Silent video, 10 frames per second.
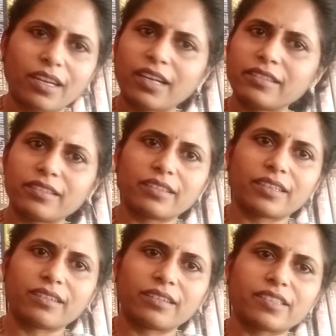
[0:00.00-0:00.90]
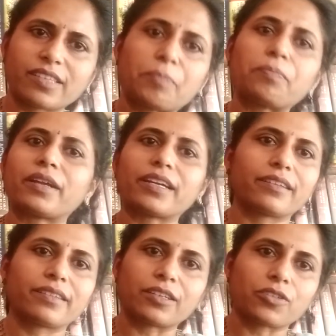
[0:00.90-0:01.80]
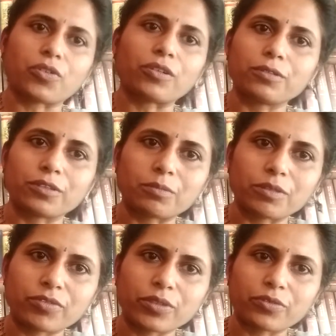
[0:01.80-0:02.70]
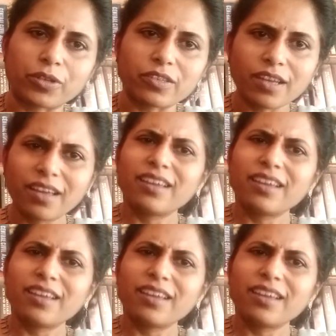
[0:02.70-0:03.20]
And it's implied that it's all going to be free of cost.